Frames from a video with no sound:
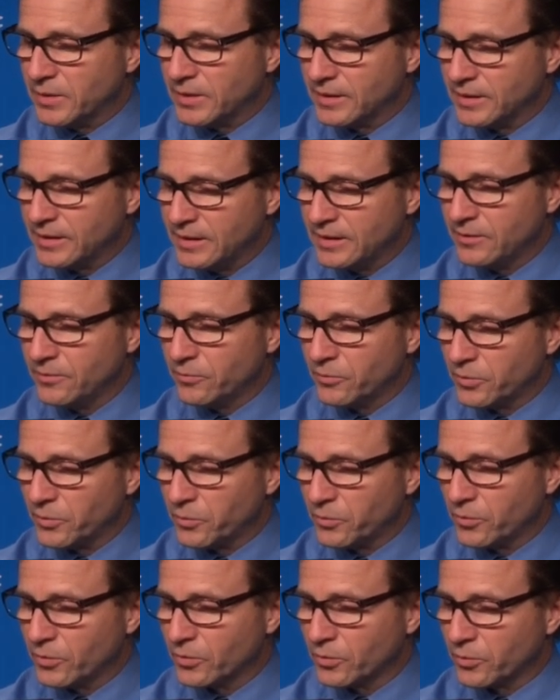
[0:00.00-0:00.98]
But
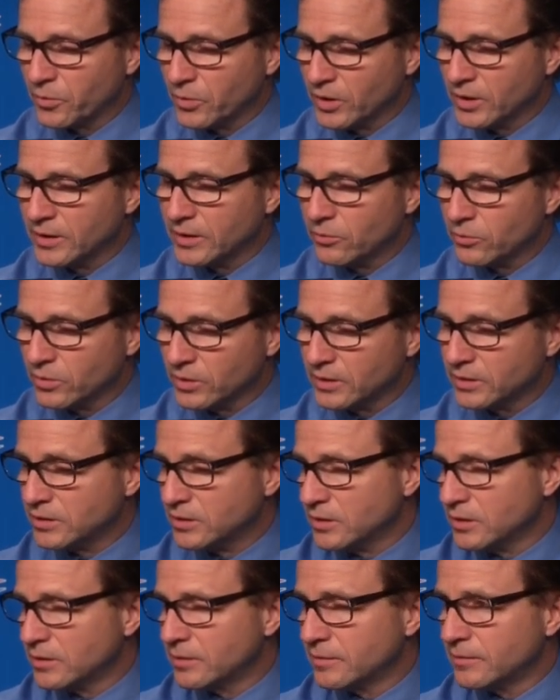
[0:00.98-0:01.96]
when we're really, really
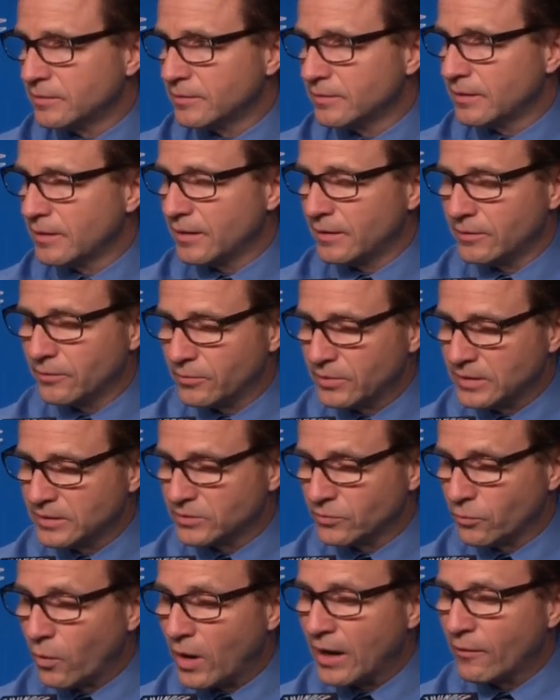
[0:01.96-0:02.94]
good, and the
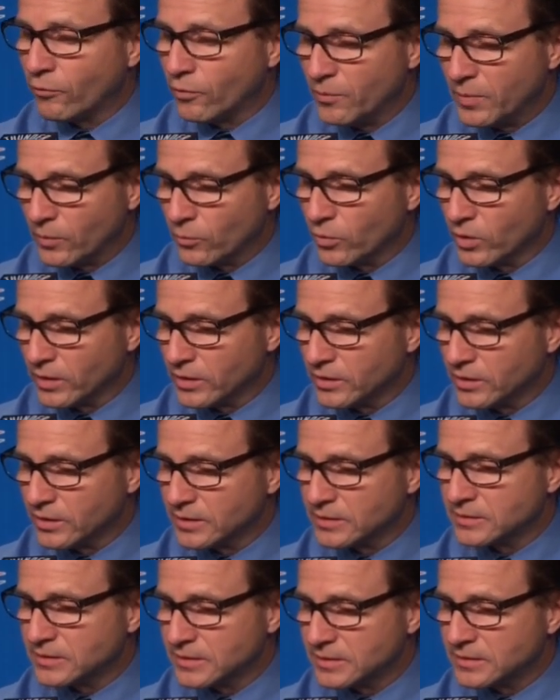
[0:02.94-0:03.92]
reason why we've been really
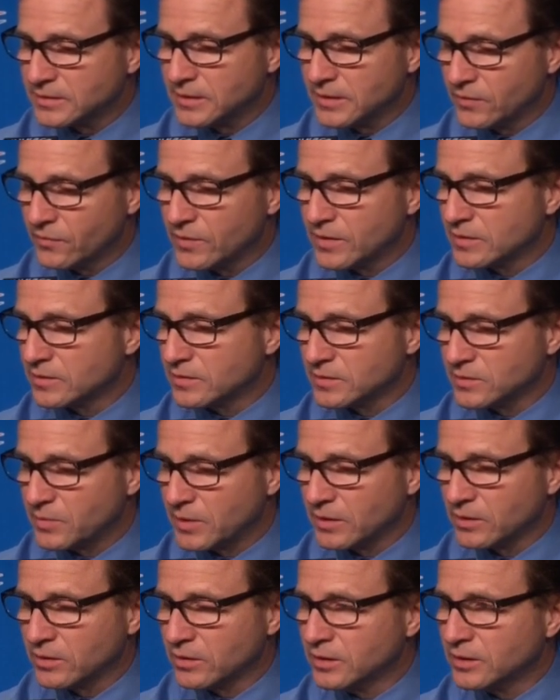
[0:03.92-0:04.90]
good is his defense has
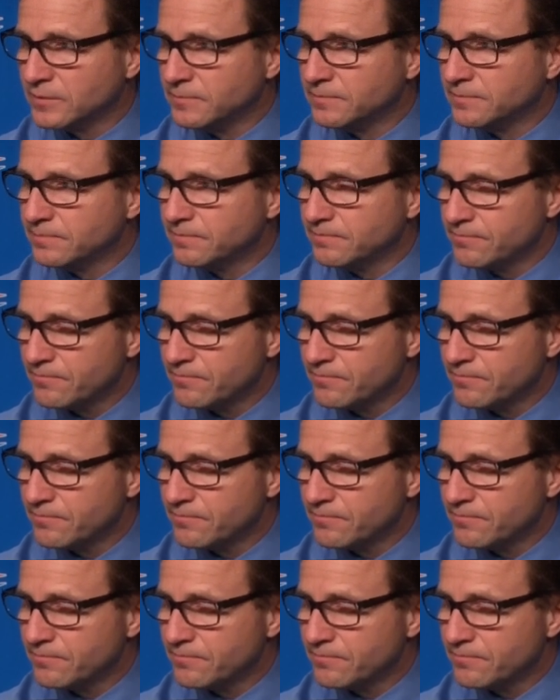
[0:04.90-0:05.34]
been good.